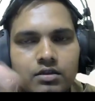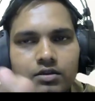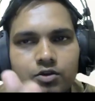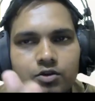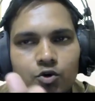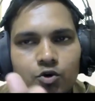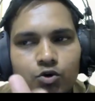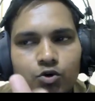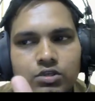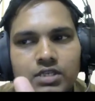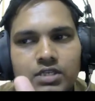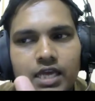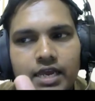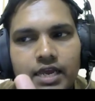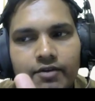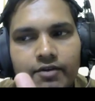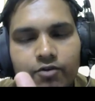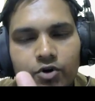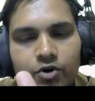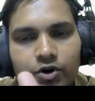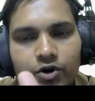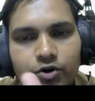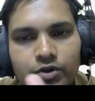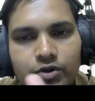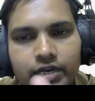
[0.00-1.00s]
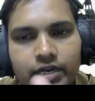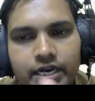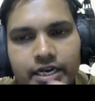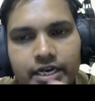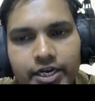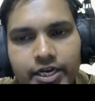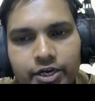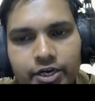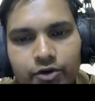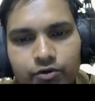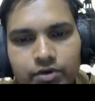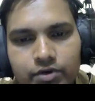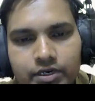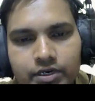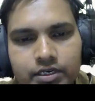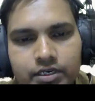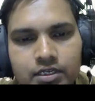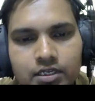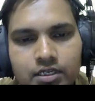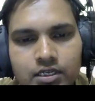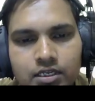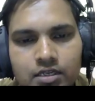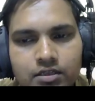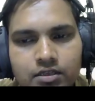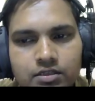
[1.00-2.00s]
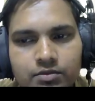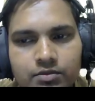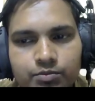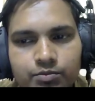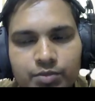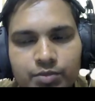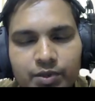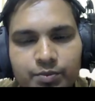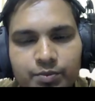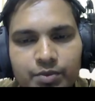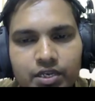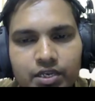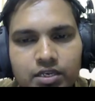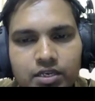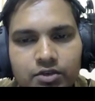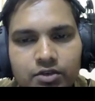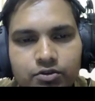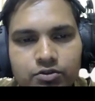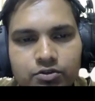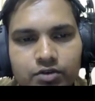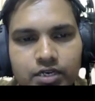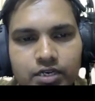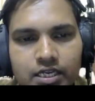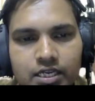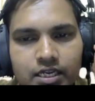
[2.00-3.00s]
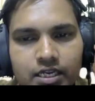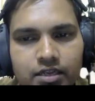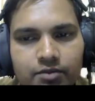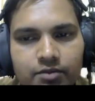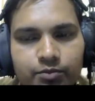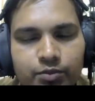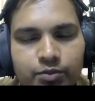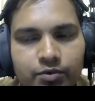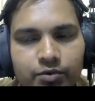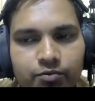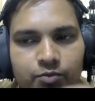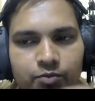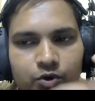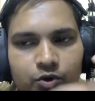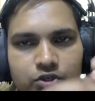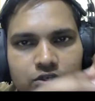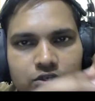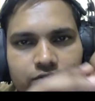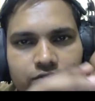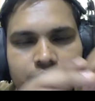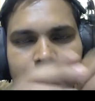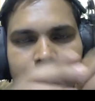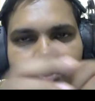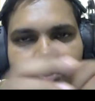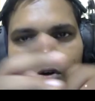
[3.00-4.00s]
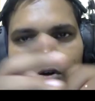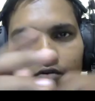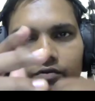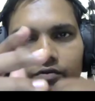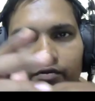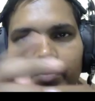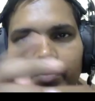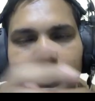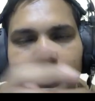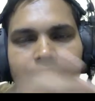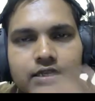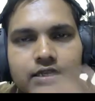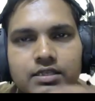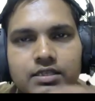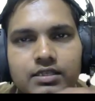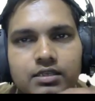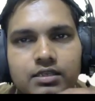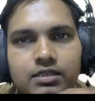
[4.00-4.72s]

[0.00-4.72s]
course I want to get into it. So people usually, most of the softwares,